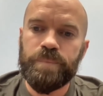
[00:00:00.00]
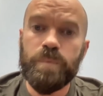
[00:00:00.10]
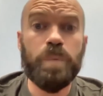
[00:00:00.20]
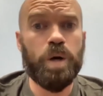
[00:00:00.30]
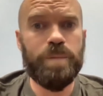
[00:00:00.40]

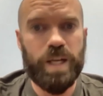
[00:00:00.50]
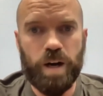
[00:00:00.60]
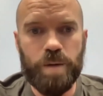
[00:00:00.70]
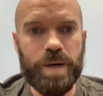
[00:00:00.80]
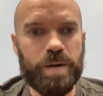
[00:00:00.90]
permanent
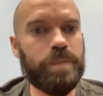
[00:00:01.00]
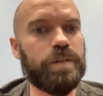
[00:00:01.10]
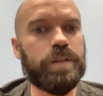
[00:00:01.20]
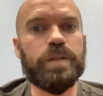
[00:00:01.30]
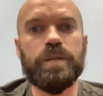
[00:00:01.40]
carbon
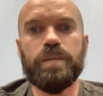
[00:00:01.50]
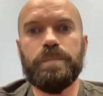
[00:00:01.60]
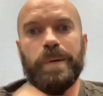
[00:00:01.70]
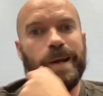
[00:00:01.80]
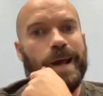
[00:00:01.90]
removal,
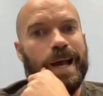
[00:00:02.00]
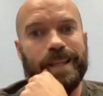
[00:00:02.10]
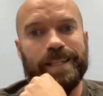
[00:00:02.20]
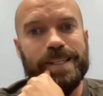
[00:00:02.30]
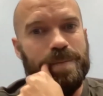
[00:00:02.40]
but
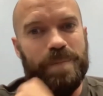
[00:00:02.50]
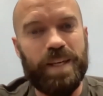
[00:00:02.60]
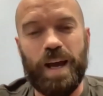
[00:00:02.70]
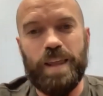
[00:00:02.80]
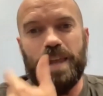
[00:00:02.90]
that doesn't mean
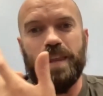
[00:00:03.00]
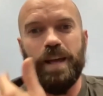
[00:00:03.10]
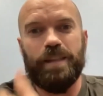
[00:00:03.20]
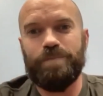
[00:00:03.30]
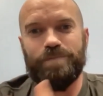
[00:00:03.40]

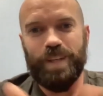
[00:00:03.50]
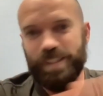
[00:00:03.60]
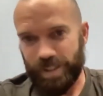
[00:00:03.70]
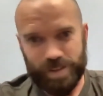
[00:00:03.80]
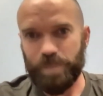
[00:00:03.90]
it's
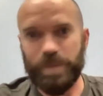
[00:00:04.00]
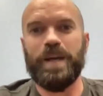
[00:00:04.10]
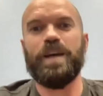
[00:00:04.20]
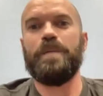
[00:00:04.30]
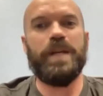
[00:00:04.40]
like something
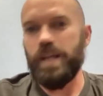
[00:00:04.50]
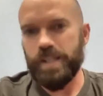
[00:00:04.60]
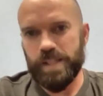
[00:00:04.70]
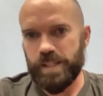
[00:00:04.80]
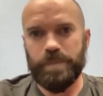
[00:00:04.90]
my company does.
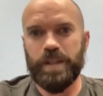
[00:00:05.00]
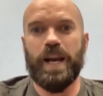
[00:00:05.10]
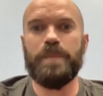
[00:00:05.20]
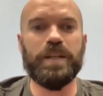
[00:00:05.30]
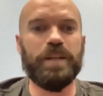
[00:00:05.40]
It's something that
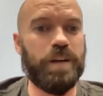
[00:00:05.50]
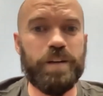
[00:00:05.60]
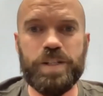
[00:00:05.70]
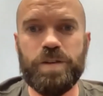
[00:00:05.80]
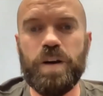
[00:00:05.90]
I believe
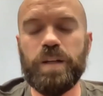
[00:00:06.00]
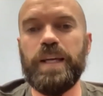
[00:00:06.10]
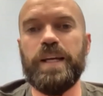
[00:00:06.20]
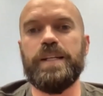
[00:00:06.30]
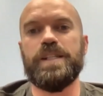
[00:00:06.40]
very strongly,
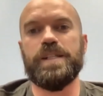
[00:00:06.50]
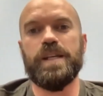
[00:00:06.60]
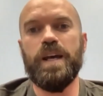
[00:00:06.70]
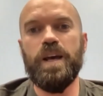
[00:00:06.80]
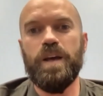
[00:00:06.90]
and it's just,
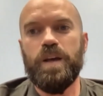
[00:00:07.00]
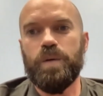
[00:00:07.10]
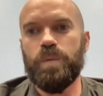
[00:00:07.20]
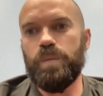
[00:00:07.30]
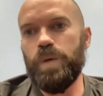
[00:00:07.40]

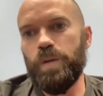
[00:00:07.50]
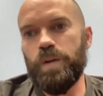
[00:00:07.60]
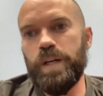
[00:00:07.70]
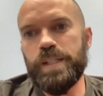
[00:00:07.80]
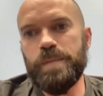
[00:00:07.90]

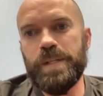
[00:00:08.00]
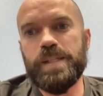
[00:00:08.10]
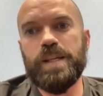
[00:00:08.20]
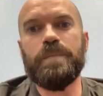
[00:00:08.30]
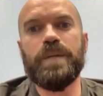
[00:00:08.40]
there needs to be
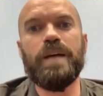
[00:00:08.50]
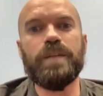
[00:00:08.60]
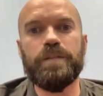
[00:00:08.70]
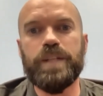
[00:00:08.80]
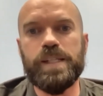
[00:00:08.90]
some
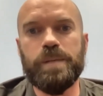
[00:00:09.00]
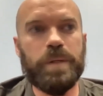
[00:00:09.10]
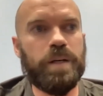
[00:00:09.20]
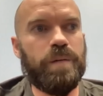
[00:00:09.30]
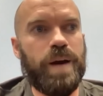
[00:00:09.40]
level of
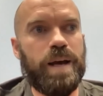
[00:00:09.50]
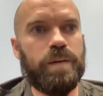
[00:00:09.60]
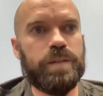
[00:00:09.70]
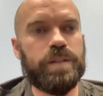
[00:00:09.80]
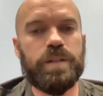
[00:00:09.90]
discipline
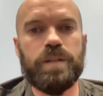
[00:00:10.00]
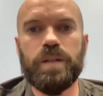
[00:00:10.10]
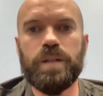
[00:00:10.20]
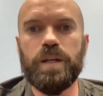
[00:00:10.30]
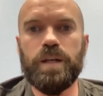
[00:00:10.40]
around
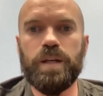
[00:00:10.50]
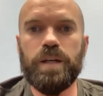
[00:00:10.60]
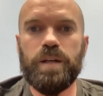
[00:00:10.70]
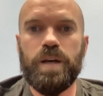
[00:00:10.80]
the